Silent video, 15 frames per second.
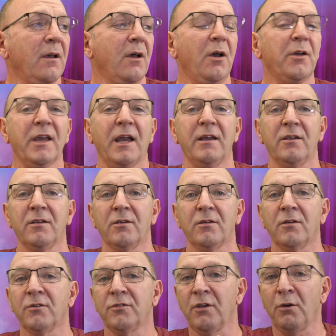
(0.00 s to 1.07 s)
Okay,
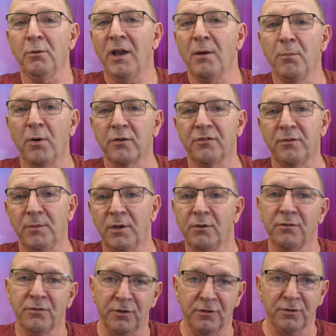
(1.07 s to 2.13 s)
so we unboxed the
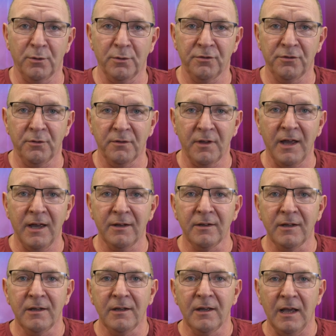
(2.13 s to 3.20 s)
Muse, you saw us do that,
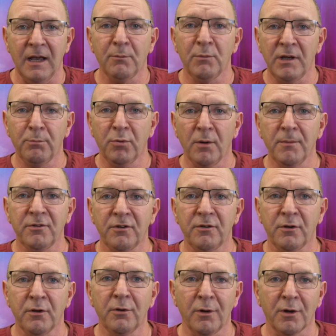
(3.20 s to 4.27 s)
and we promised to
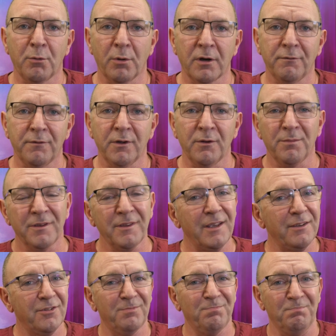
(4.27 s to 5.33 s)
do a quick review, but
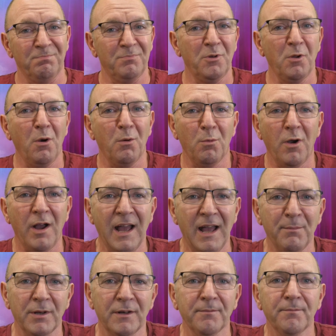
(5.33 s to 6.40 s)
that's not what
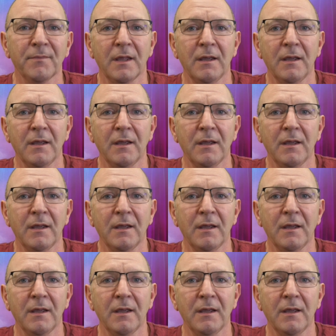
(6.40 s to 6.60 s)
happened.